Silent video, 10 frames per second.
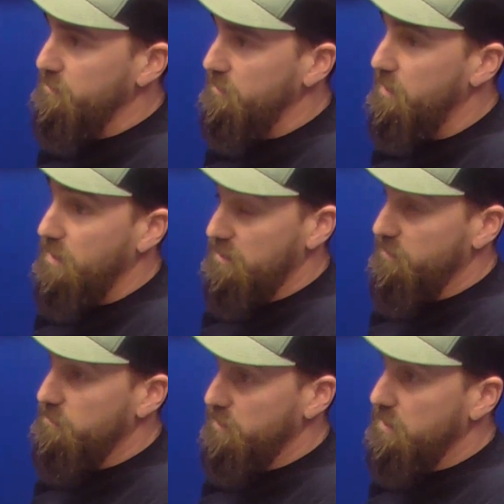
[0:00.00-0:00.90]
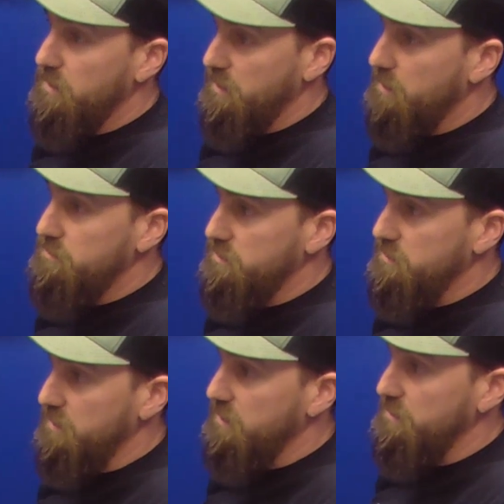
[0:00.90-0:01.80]
But at the very beginning, I was
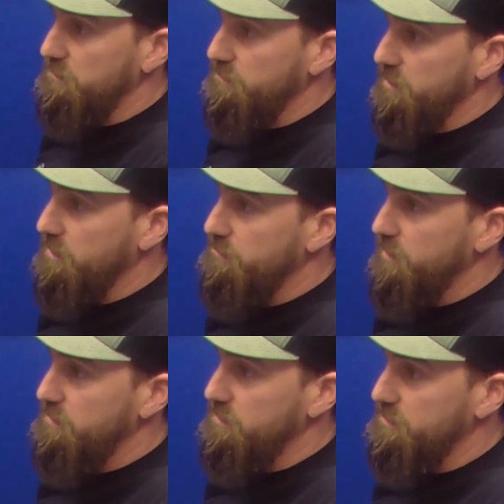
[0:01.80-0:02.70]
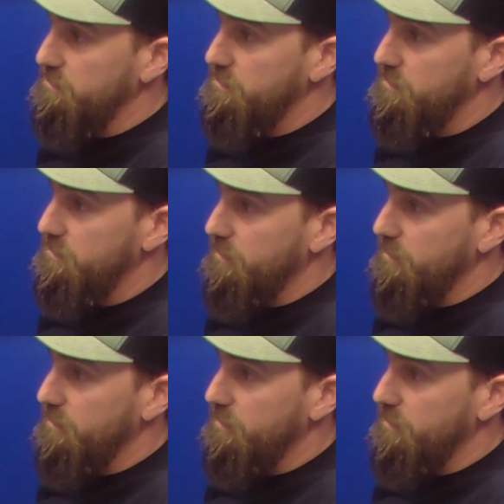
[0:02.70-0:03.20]
just negative, negative Nancy. Mm.